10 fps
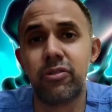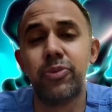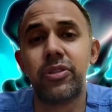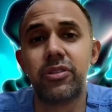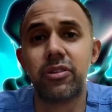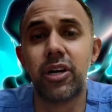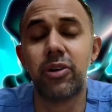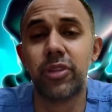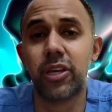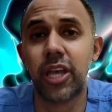treatments
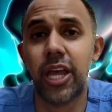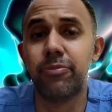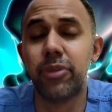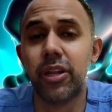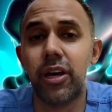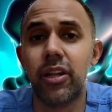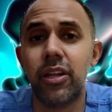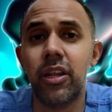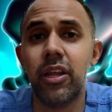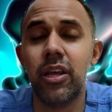around that can be
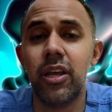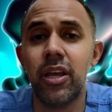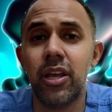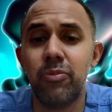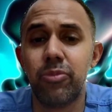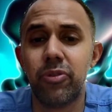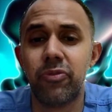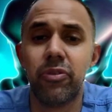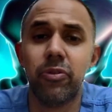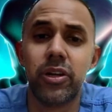done.
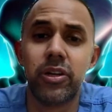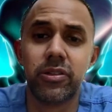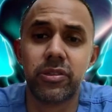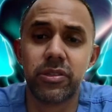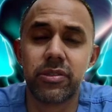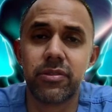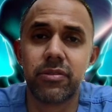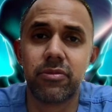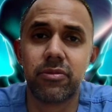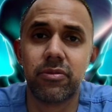But for what it is,